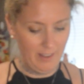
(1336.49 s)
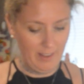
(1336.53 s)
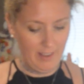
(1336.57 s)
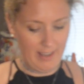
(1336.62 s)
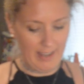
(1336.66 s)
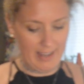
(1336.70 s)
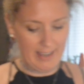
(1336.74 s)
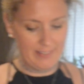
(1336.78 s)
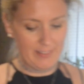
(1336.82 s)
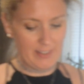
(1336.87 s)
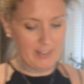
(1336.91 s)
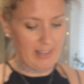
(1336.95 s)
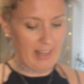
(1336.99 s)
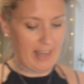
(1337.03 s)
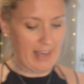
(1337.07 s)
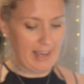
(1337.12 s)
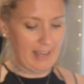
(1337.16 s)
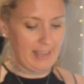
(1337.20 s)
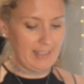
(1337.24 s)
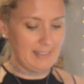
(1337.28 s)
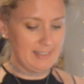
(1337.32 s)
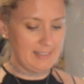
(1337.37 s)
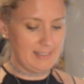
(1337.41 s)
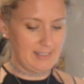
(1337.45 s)
And the
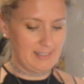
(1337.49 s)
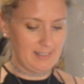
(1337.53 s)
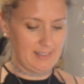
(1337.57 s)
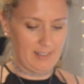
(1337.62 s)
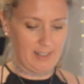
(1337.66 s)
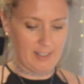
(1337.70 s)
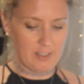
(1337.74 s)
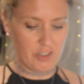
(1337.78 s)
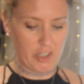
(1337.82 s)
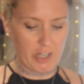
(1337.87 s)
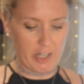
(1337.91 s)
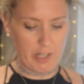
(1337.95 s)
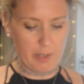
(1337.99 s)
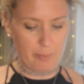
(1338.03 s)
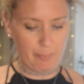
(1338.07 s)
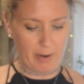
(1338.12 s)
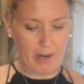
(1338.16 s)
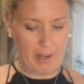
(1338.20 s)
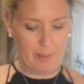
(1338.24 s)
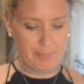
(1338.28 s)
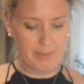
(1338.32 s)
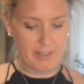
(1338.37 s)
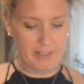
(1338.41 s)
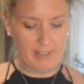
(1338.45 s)
legs. I tried to
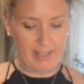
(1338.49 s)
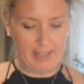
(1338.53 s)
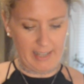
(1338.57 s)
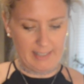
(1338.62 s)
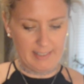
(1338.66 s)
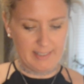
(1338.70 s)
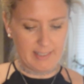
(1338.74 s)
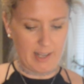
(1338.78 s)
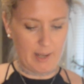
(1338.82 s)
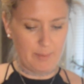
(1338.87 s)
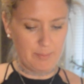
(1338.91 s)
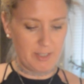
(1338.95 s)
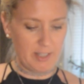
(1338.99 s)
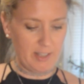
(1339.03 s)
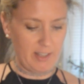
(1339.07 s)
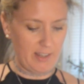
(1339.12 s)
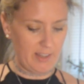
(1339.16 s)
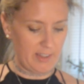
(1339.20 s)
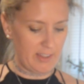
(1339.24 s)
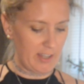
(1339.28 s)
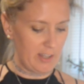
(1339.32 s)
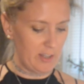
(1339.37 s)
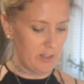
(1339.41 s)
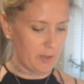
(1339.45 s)
prop the legs up so that
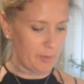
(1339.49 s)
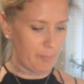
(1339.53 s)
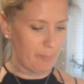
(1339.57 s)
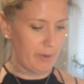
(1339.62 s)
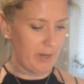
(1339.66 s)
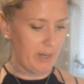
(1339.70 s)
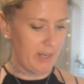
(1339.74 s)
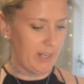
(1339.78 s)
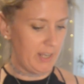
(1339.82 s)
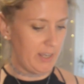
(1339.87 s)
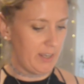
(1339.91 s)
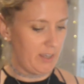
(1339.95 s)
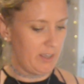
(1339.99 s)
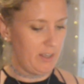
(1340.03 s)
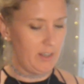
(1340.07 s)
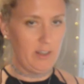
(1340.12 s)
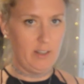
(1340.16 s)
they look pretty.